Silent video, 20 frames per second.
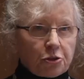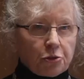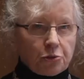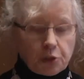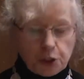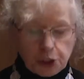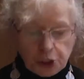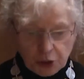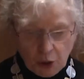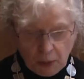to
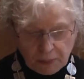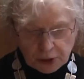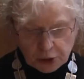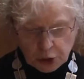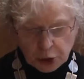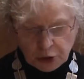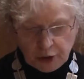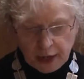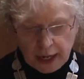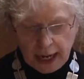
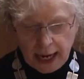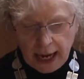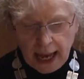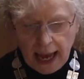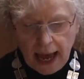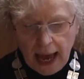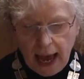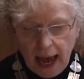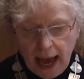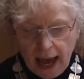geometry
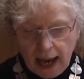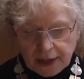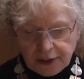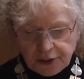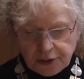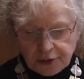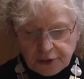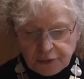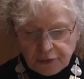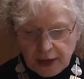and
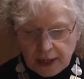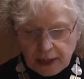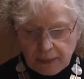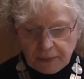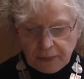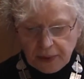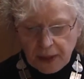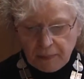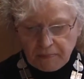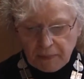to
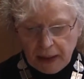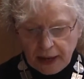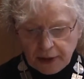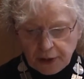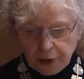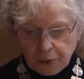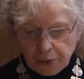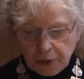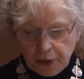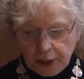develop their
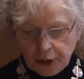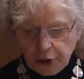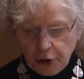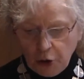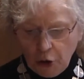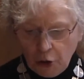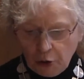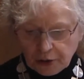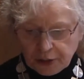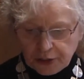manual and
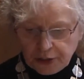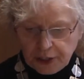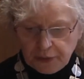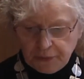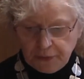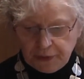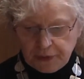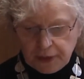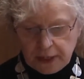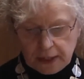
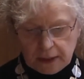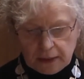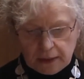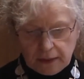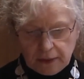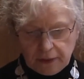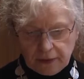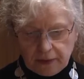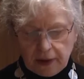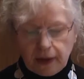cognitive
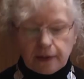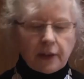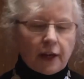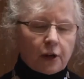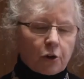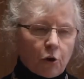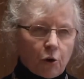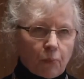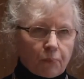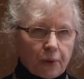skills and
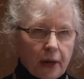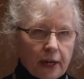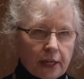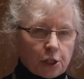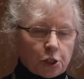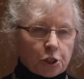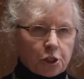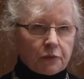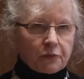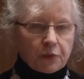their
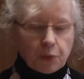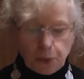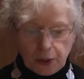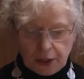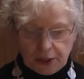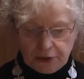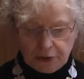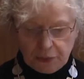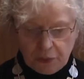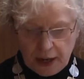comprehension of the
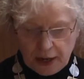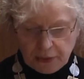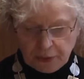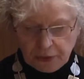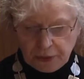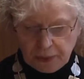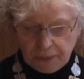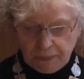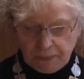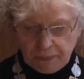world
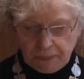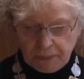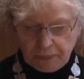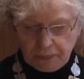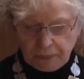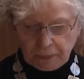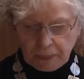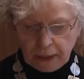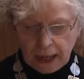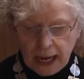around them.
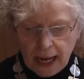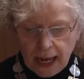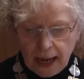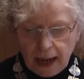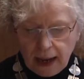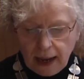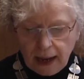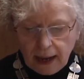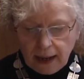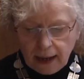
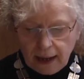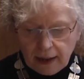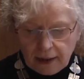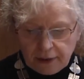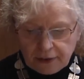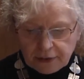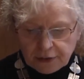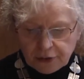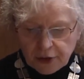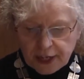
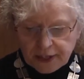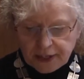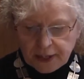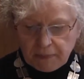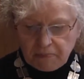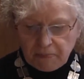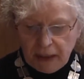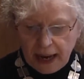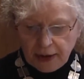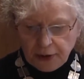
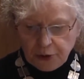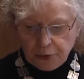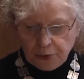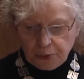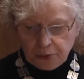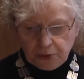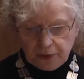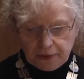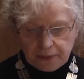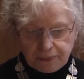Illustrated
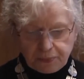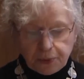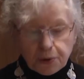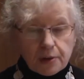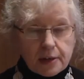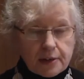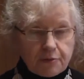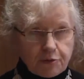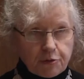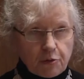manuals
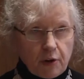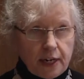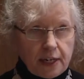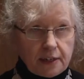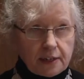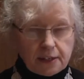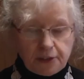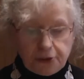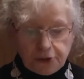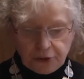
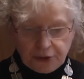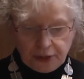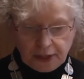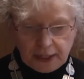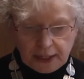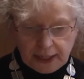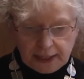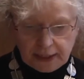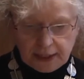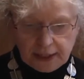proliferated during the
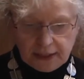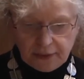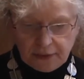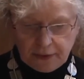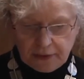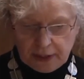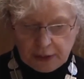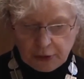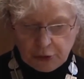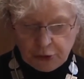19th
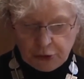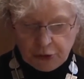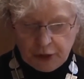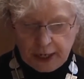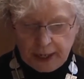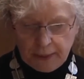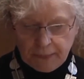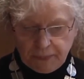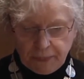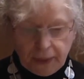
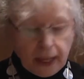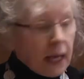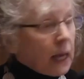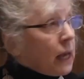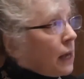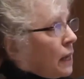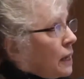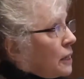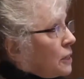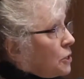century.
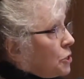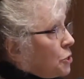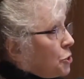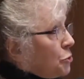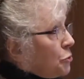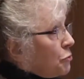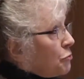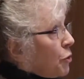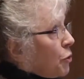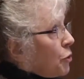
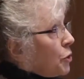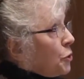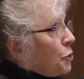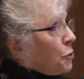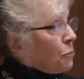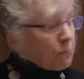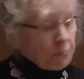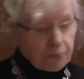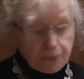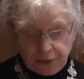2
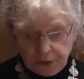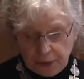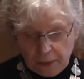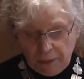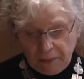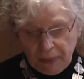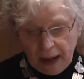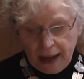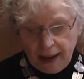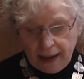volumes
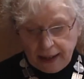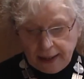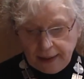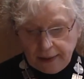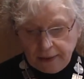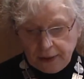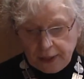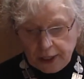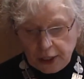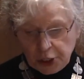by
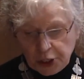the